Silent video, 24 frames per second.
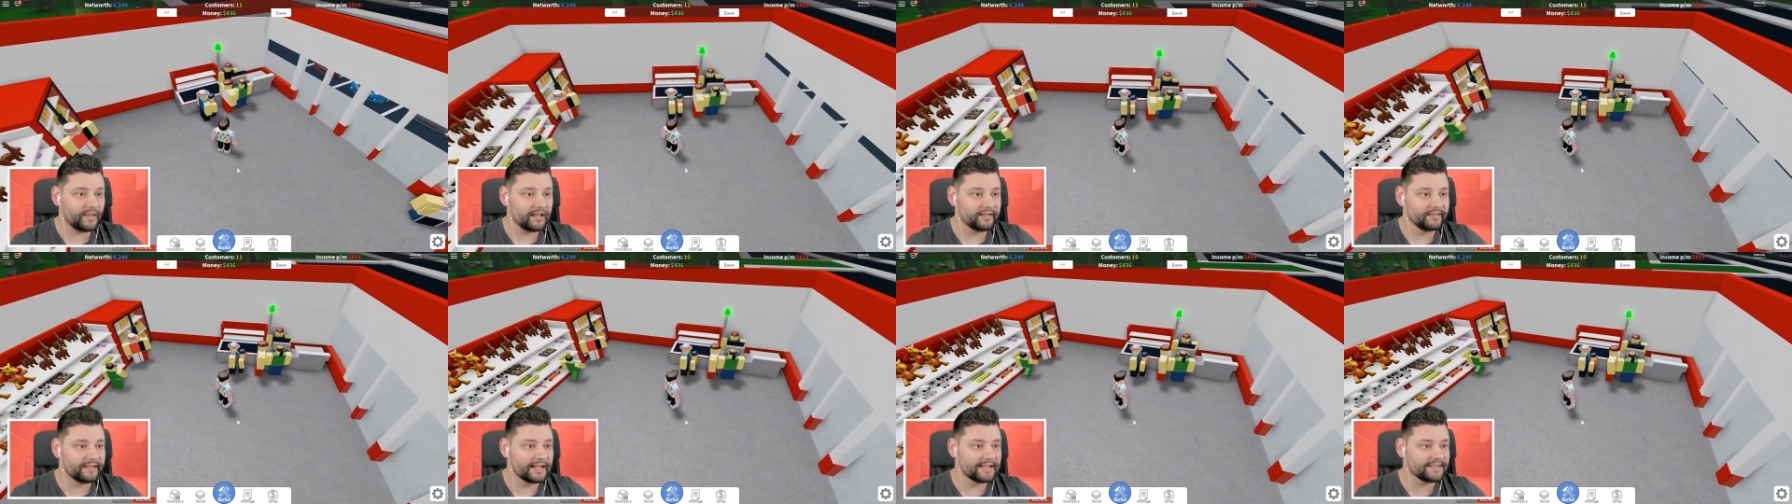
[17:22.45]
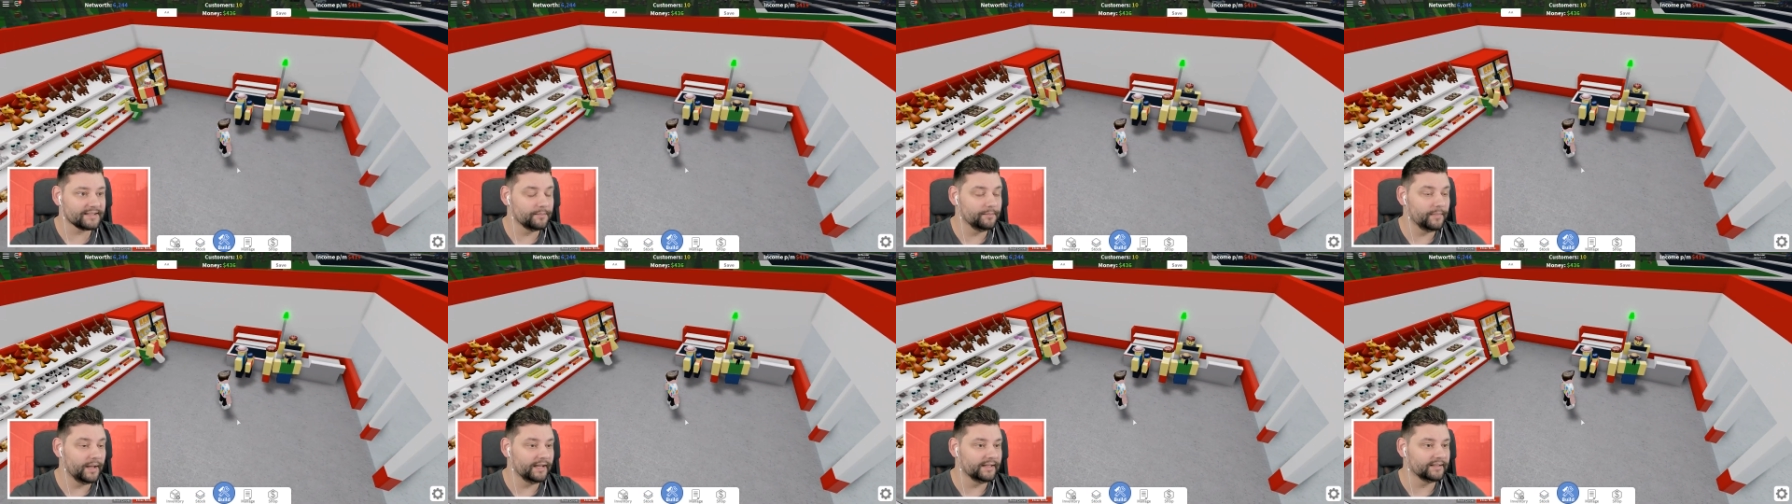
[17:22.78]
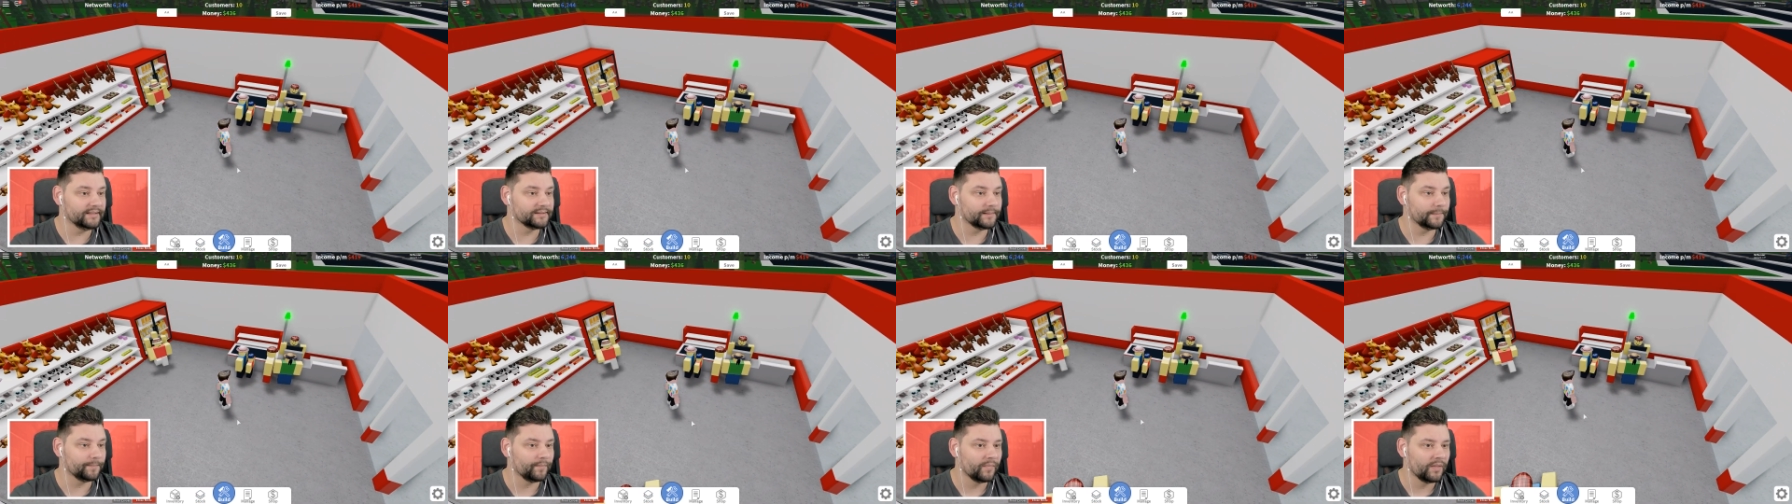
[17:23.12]
That's
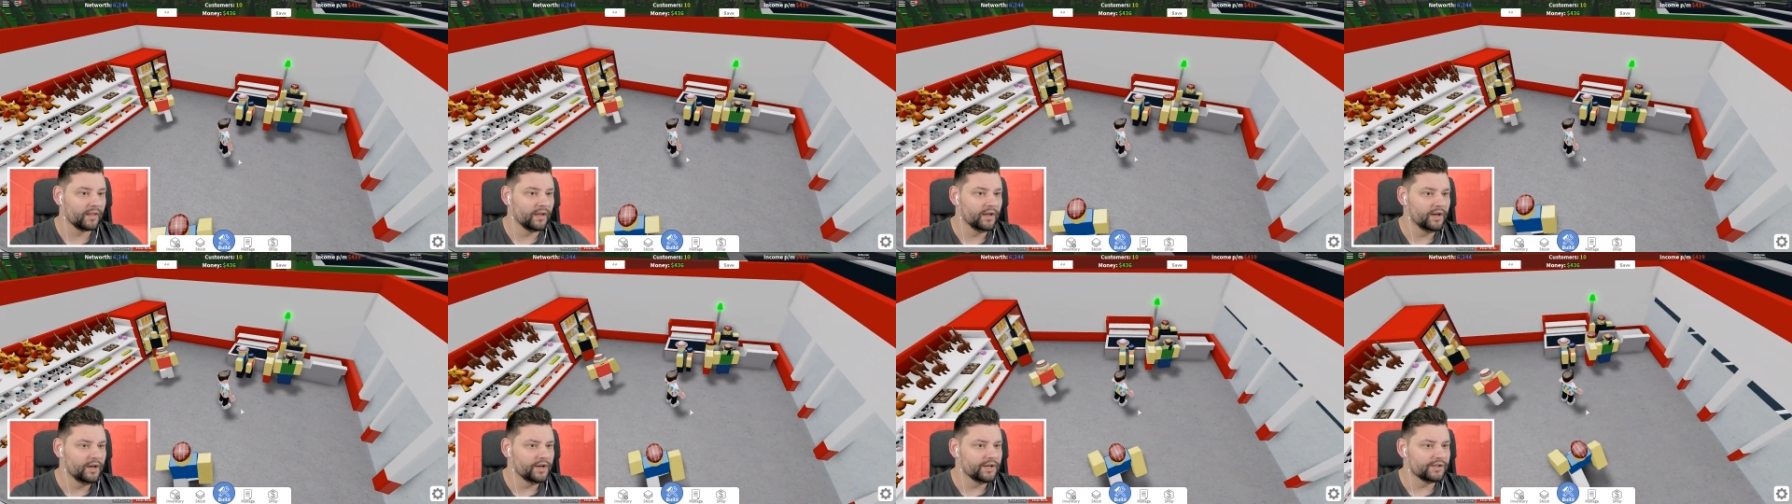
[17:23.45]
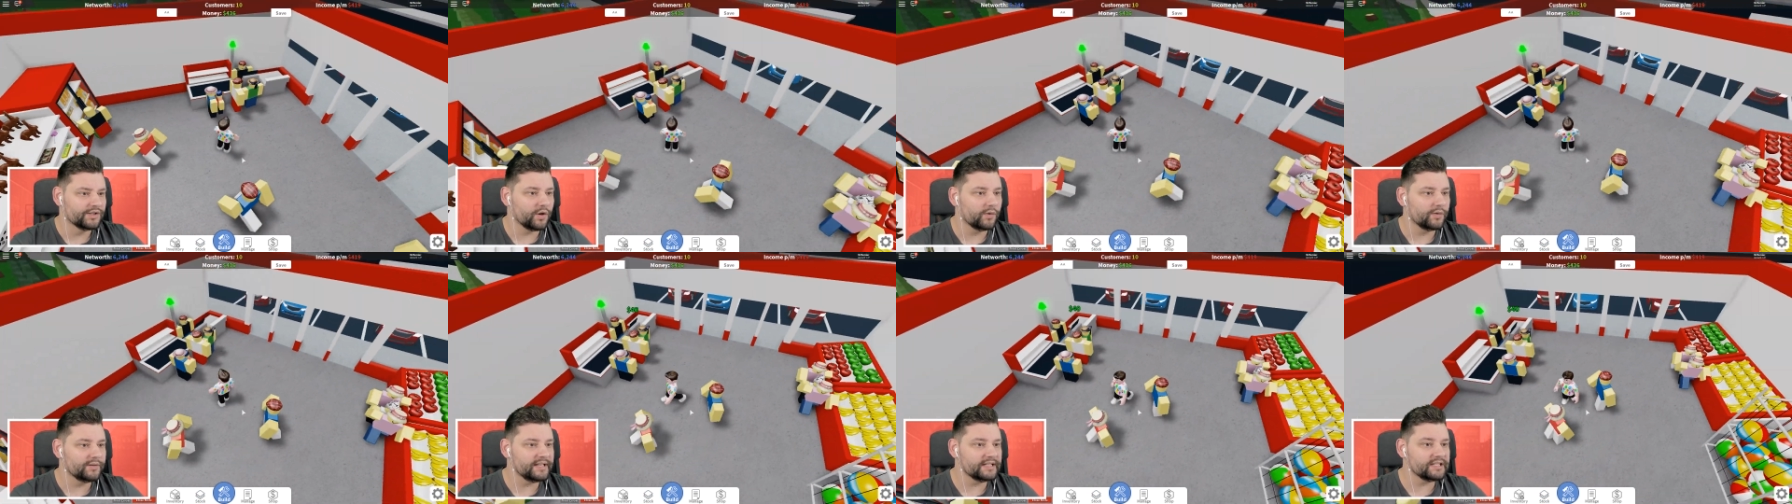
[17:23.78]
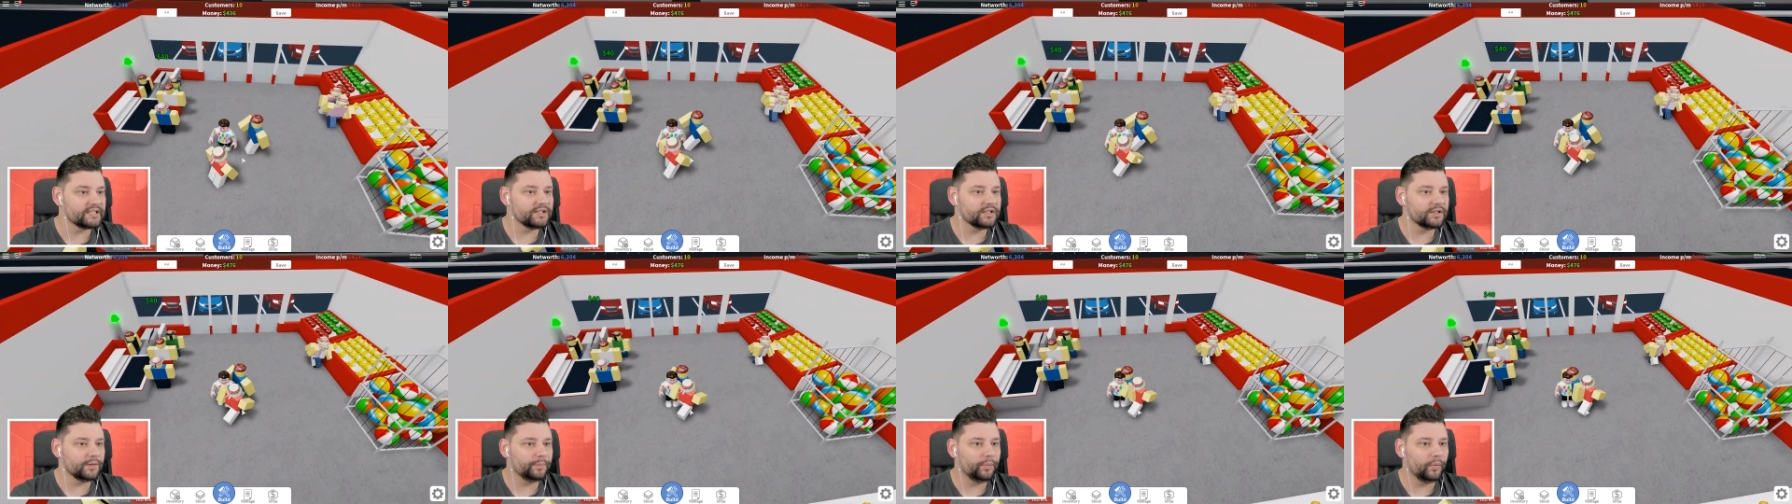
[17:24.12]
amazing. So is
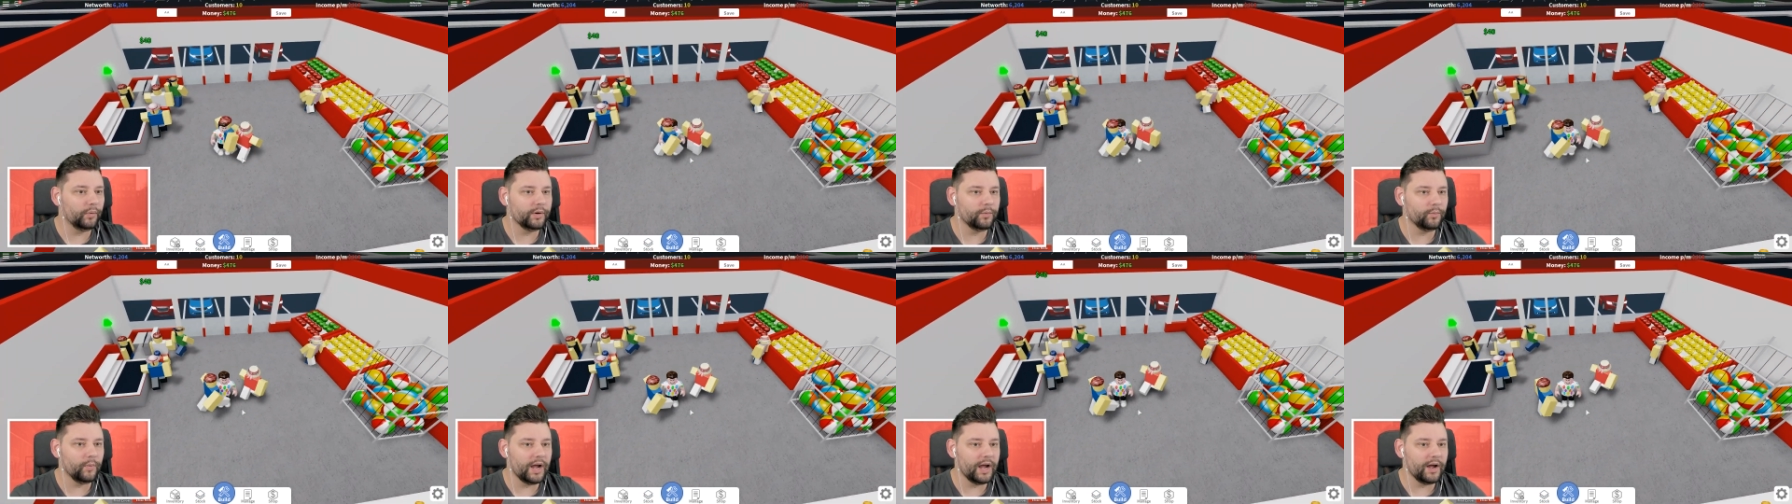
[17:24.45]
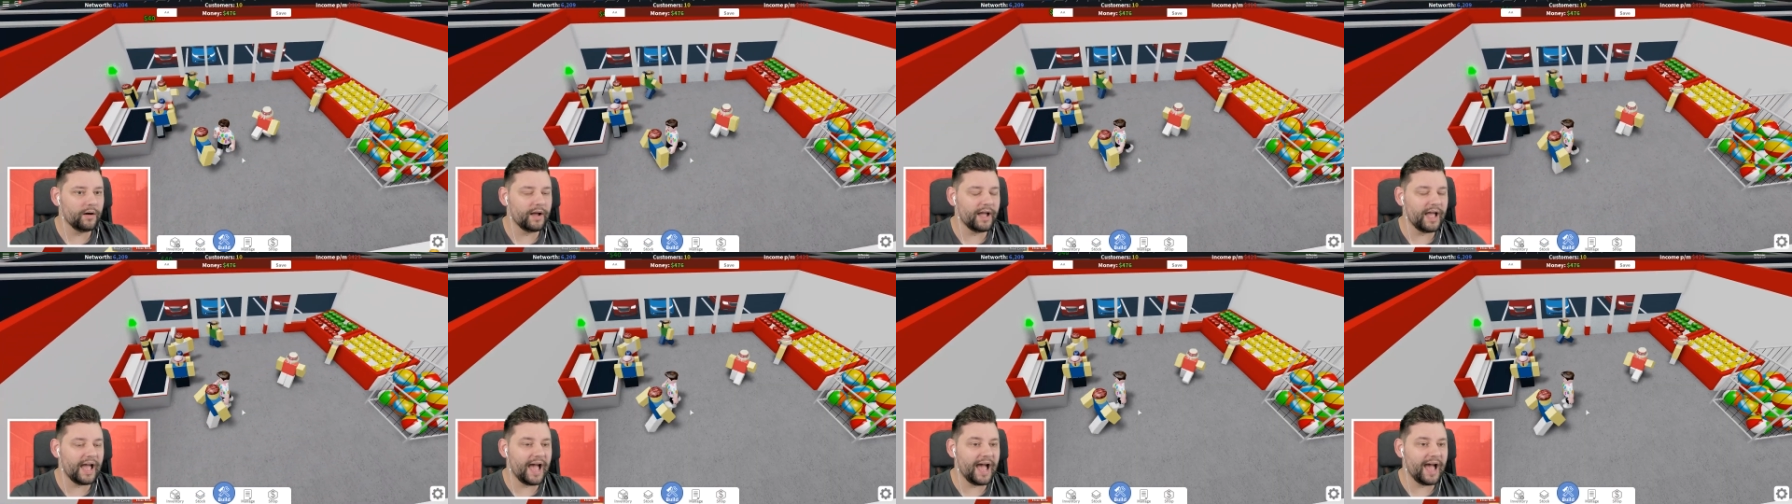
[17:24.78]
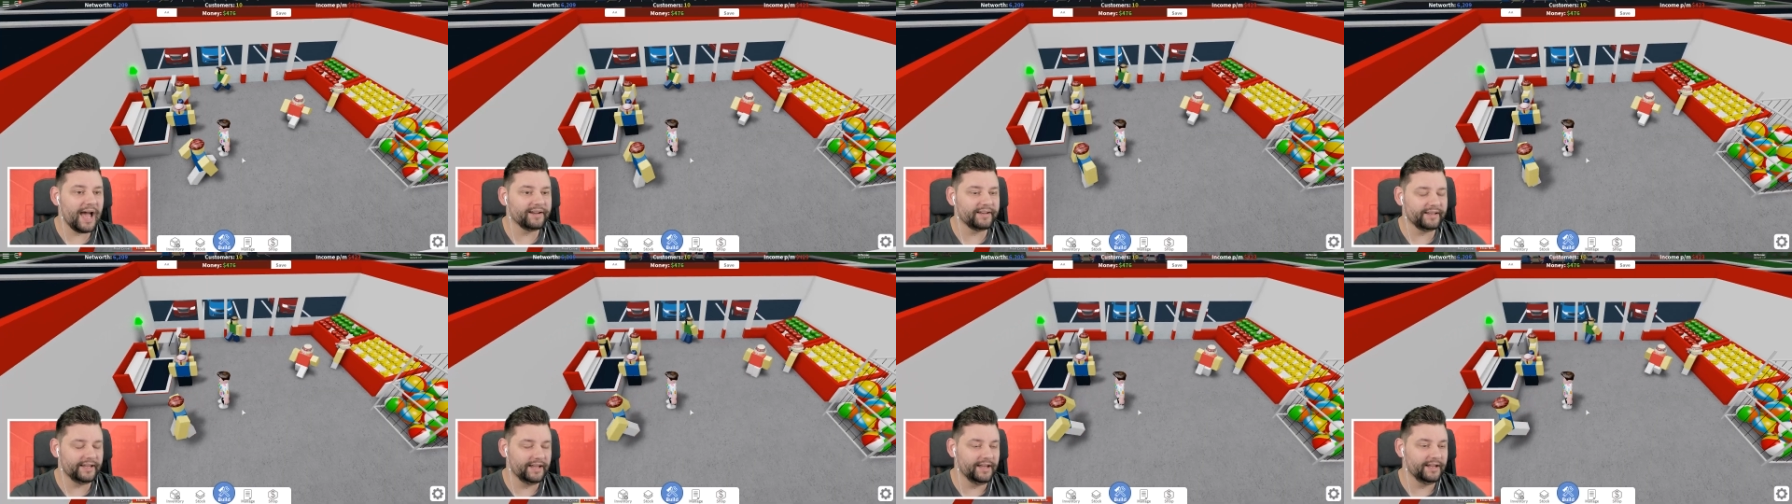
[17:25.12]
this to the point where I
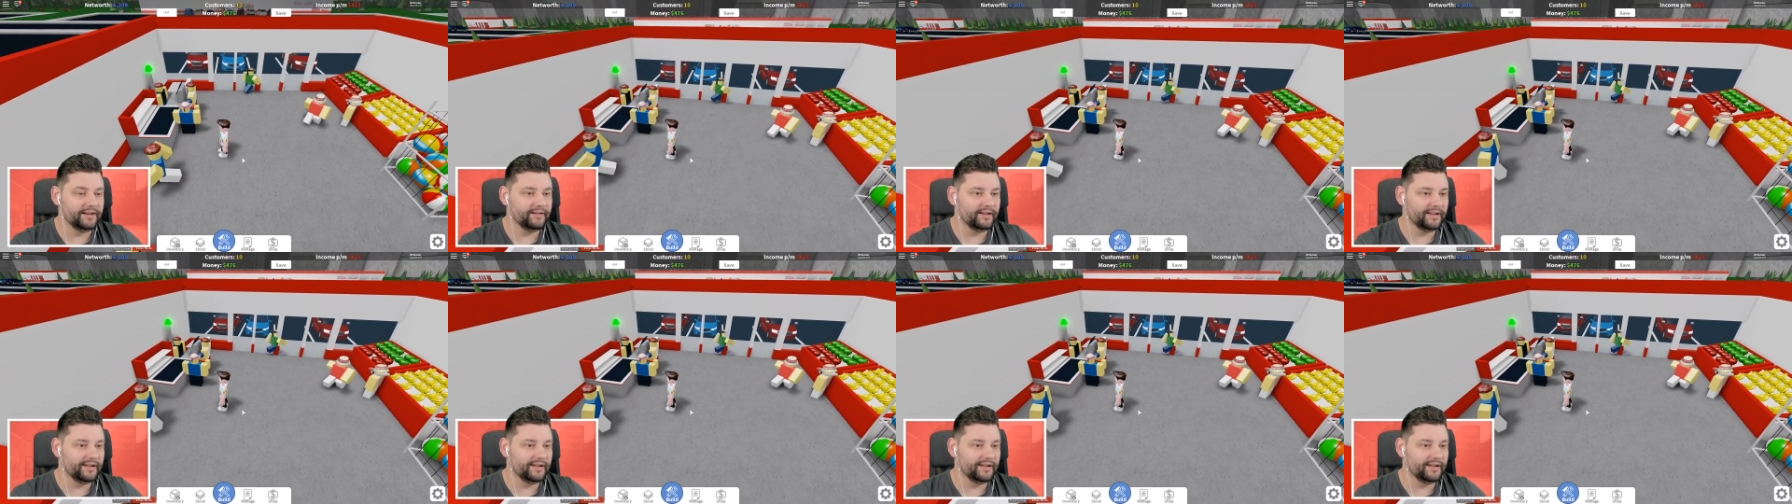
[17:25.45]
add in